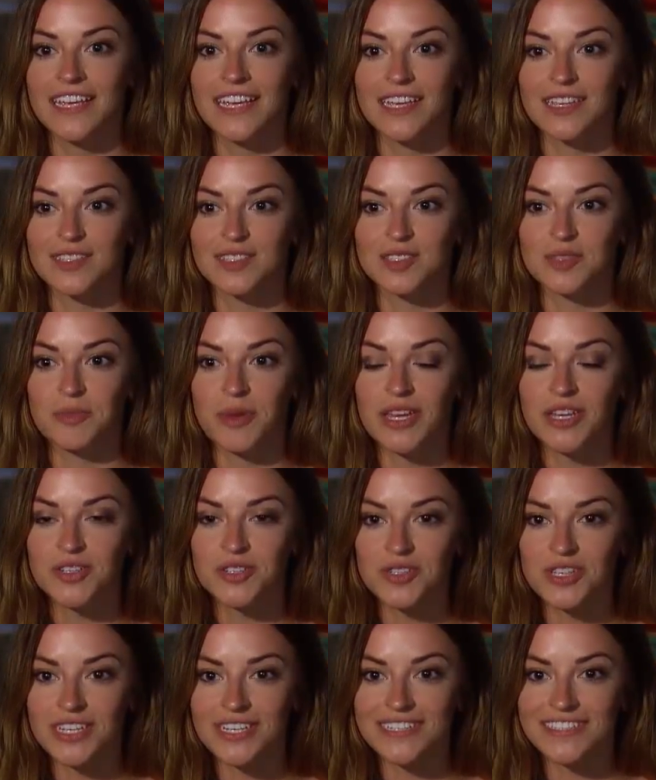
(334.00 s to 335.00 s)
is
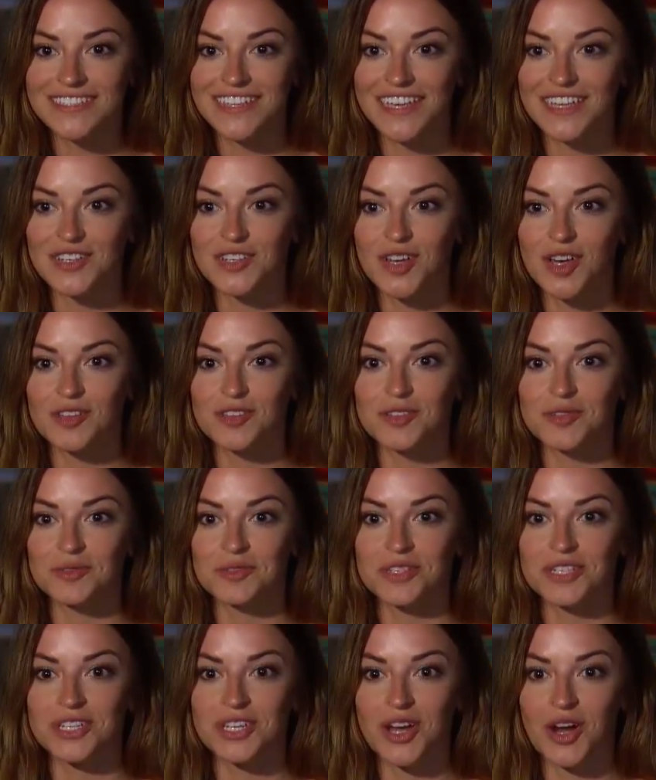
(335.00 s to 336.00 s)
speechless and doesn't
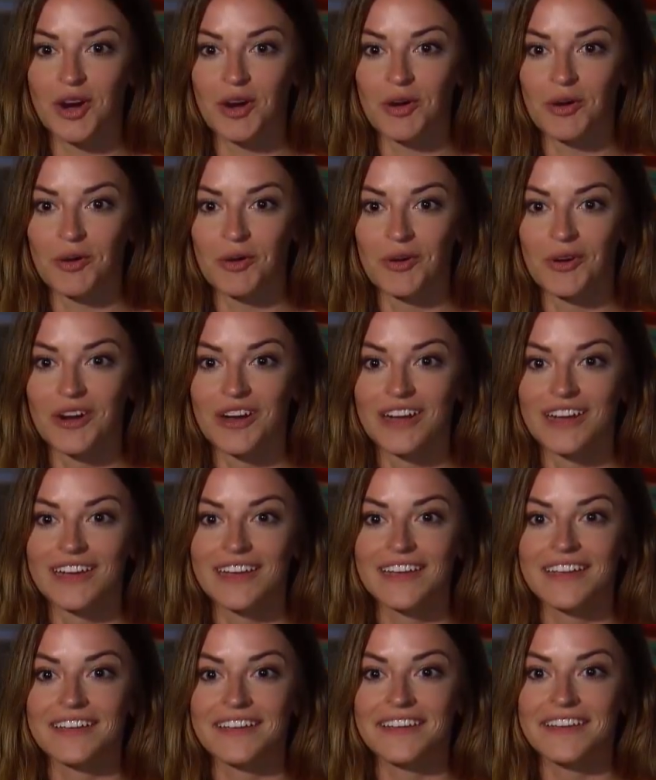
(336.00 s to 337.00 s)
really know
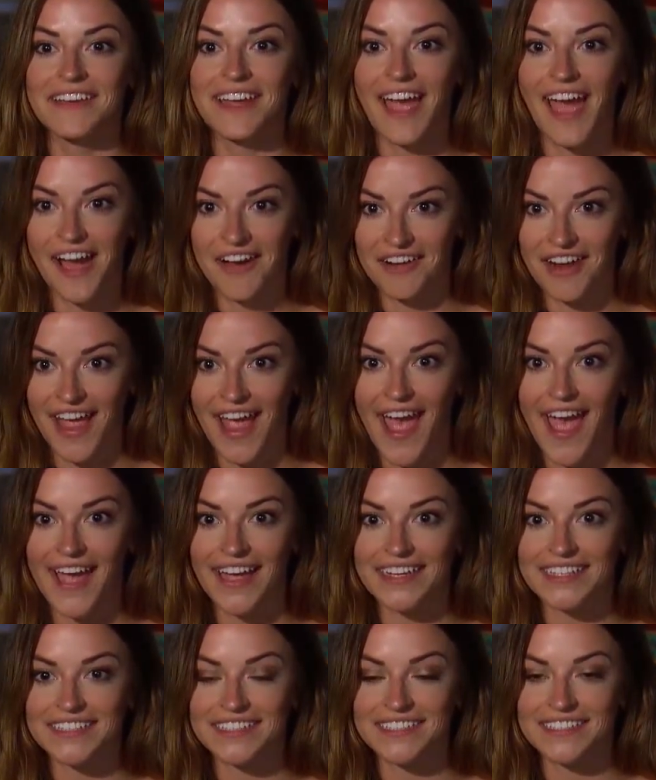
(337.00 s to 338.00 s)
how to
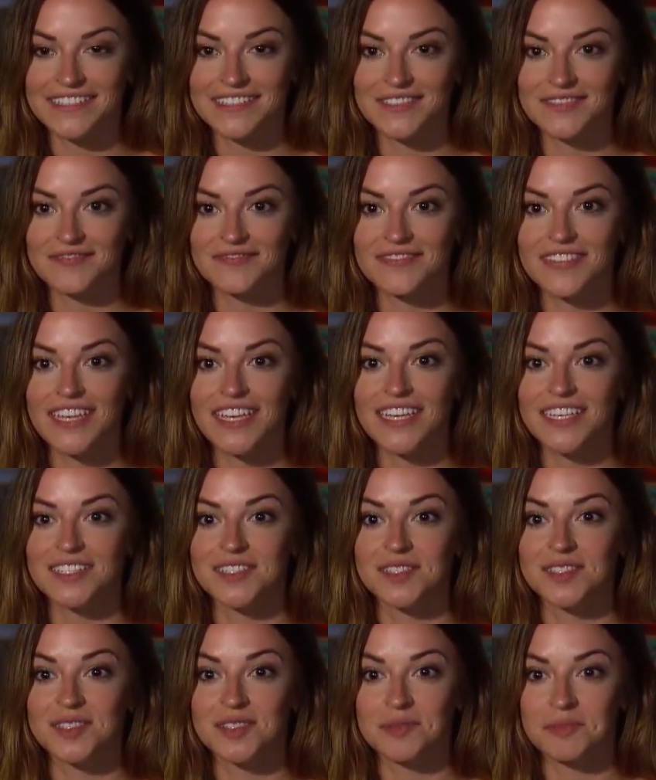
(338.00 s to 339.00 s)
act. He
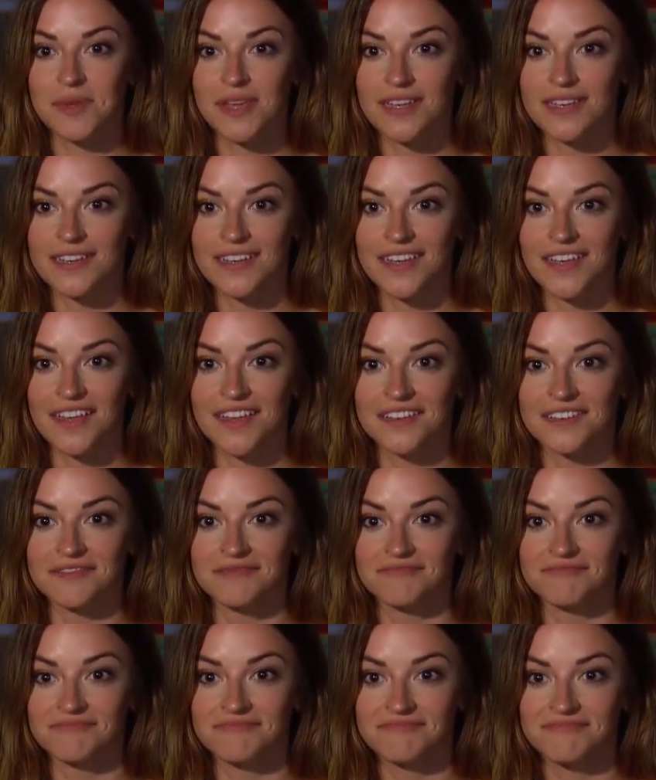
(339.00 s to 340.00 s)
is smitten
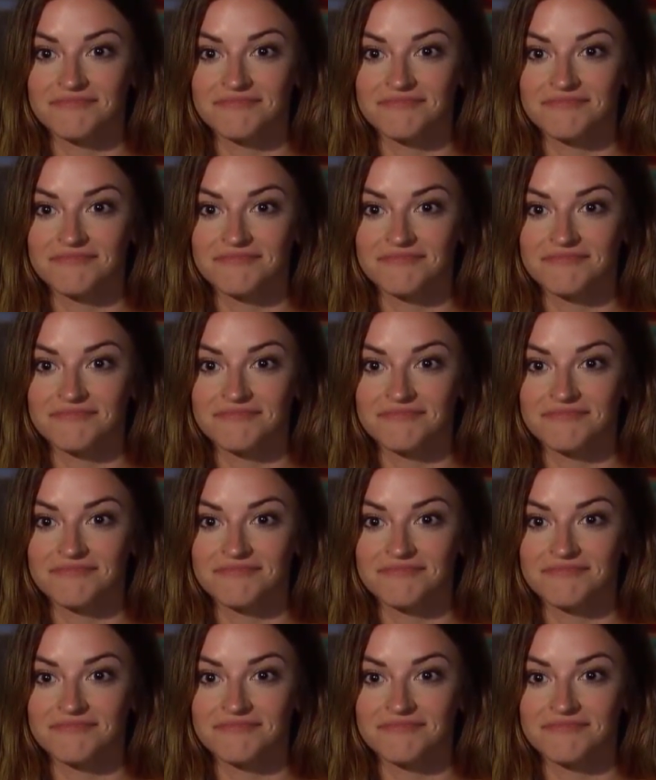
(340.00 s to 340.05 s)
kitten.